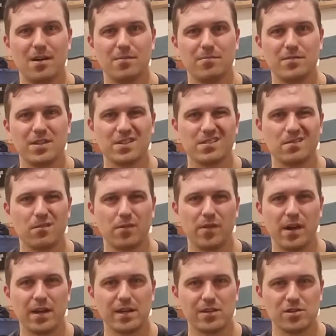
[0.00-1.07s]
just a little
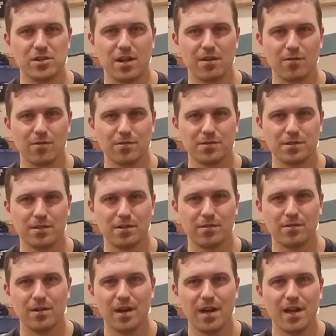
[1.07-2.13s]
tight in general.
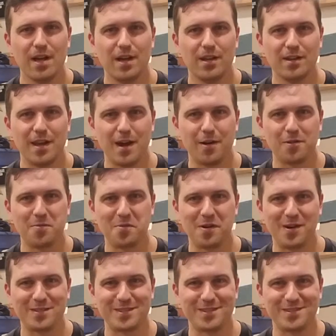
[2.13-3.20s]
So now the
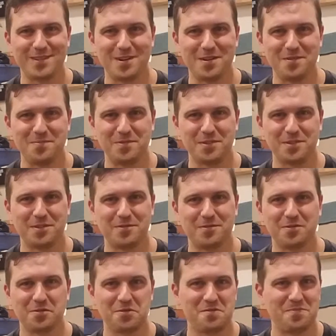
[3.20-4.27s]
process comes of
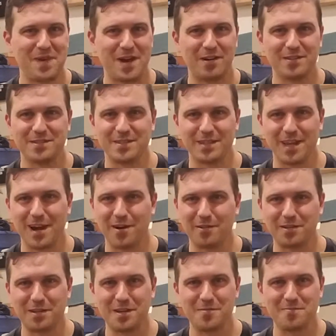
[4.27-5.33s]
sort of balancing out and
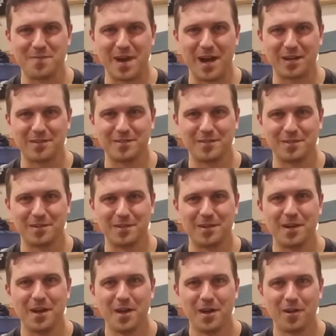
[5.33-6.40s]
getting back to
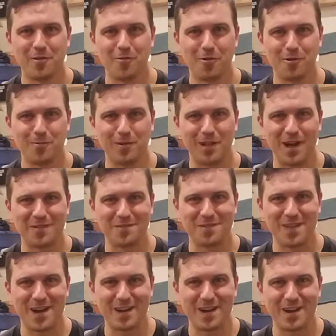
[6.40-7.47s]
normal after
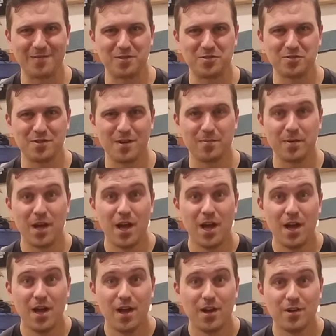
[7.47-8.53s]
that kind of a trip.
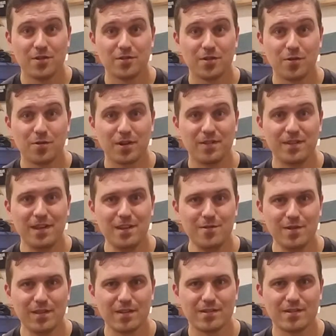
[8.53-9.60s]
So
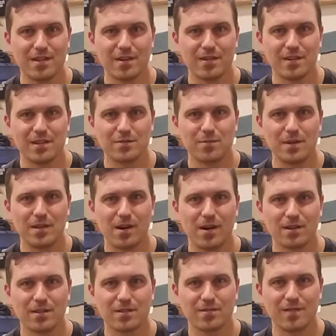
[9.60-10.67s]
continuing the series, we
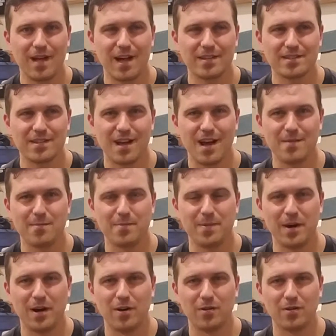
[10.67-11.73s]
talked last time
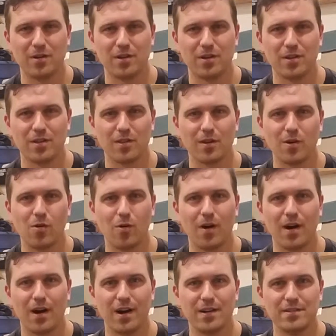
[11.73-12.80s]
about the
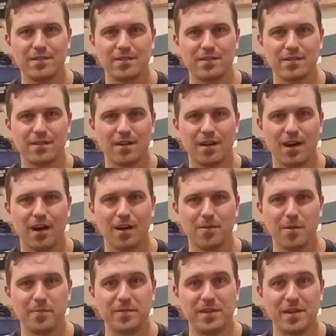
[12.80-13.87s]
quads. The
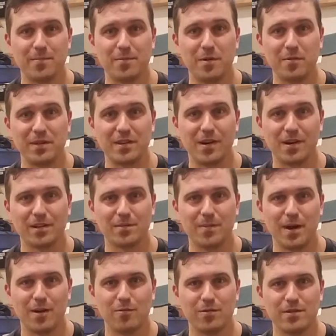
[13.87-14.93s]
tip that we talked
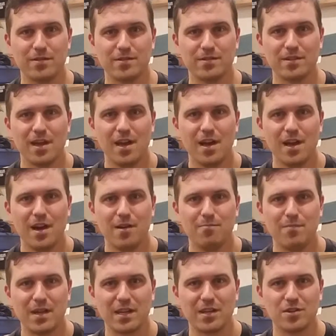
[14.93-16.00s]
about was
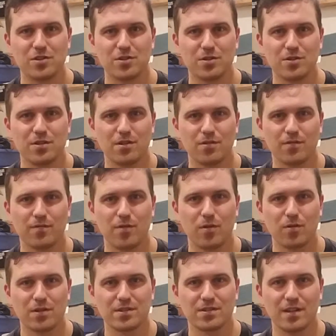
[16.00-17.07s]
making sure you're
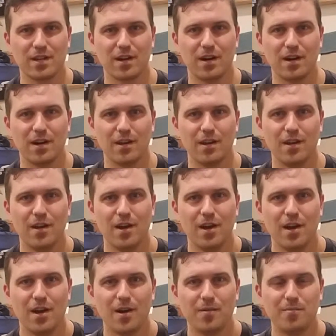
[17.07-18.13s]
focusing on
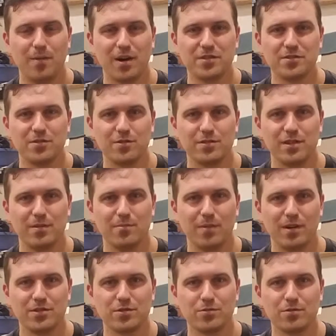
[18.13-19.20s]
muscles and
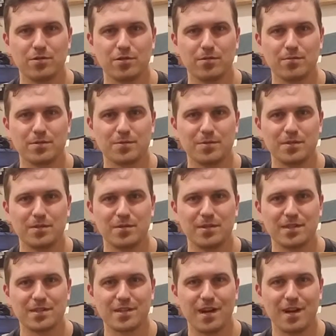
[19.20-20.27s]
muscle groups when doing
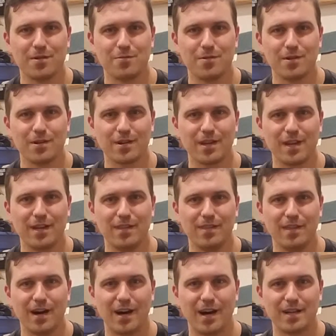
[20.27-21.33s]
this kind of work and
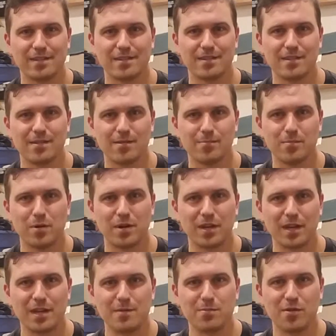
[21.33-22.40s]
not putting
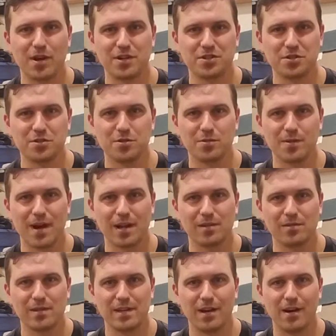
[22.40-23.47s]
any pressure
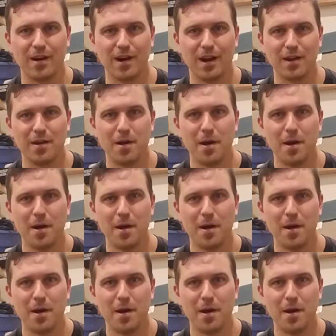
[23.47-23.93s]
directly on